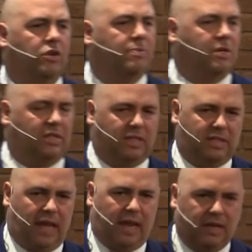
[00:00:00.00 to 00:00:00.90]
to be
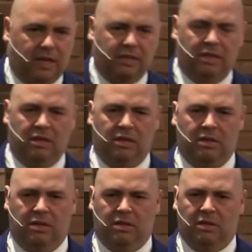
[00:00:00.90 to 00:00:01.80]
stagnant,
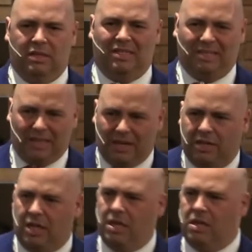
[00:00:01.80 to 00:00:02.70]

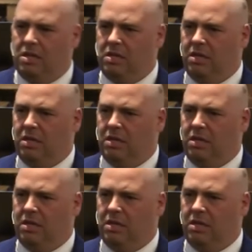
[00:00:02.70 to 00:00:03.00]
stinky,